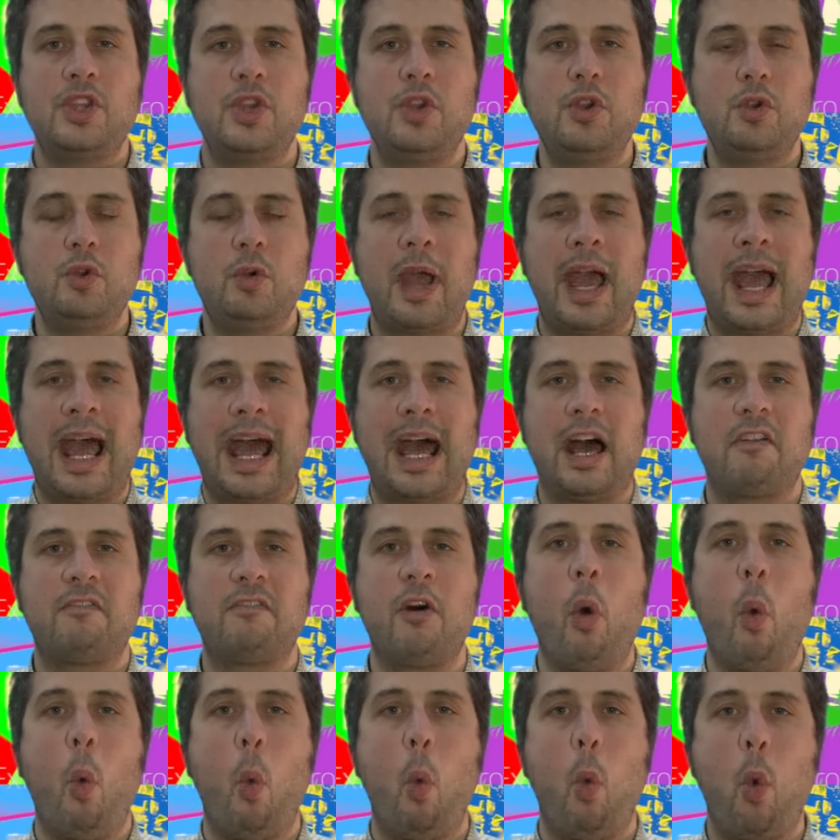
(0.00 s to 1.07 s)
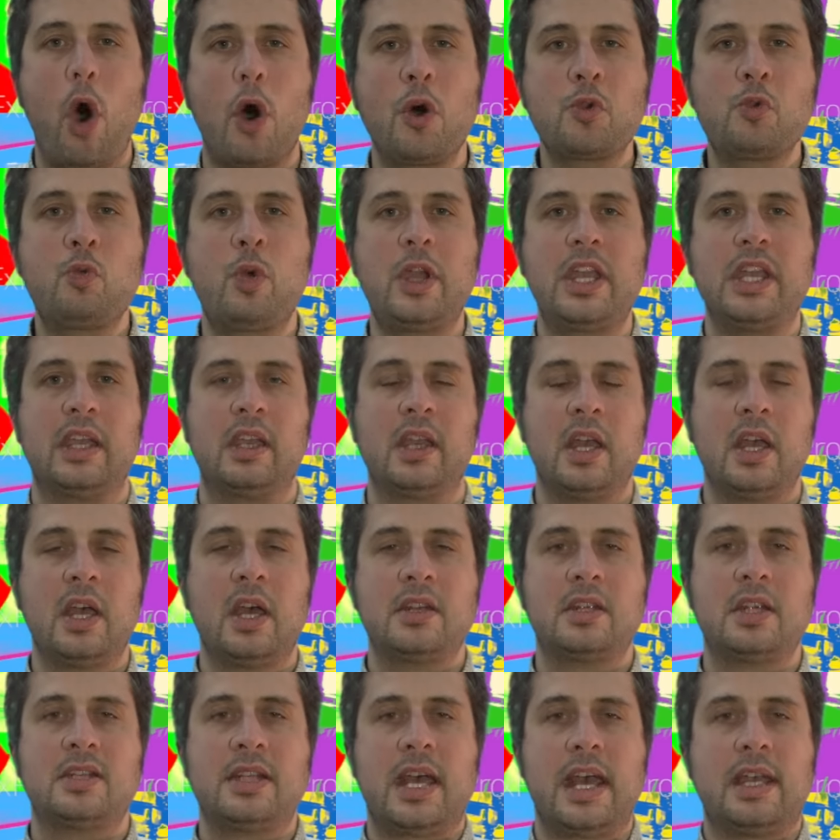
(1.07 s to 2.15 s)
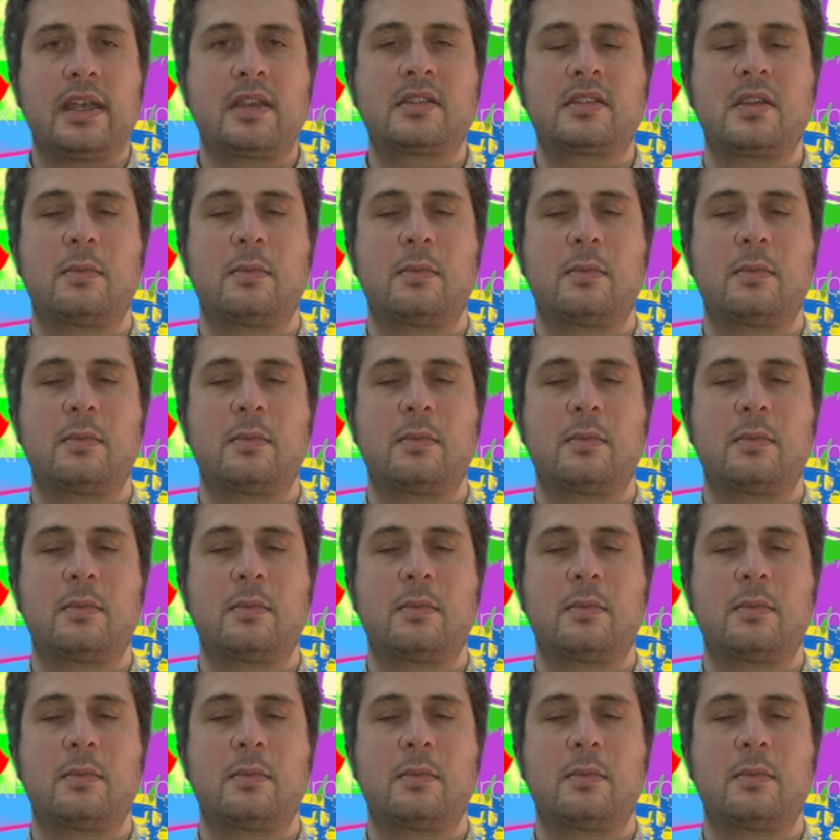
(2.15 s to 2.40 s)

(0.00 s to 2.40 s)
you have 1 week to take